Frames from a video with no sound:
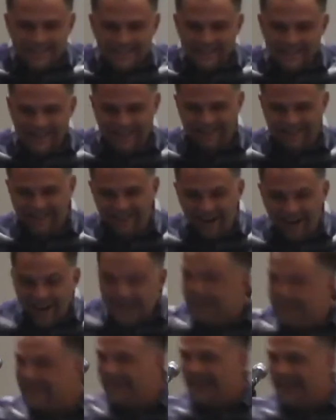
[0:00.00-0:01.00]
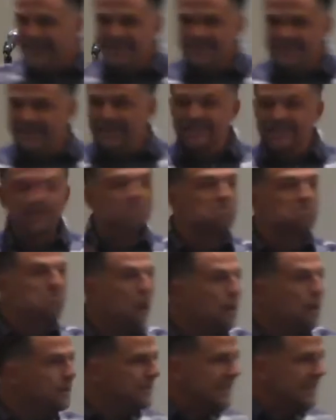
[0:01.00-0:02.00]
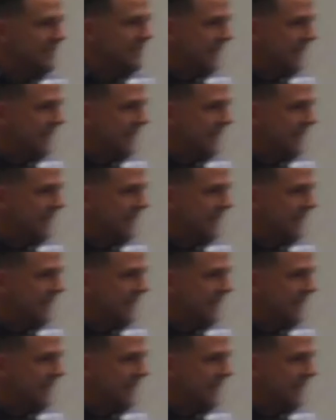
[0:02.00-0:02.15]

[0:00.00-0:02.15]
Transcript: it, right? Is, is Moses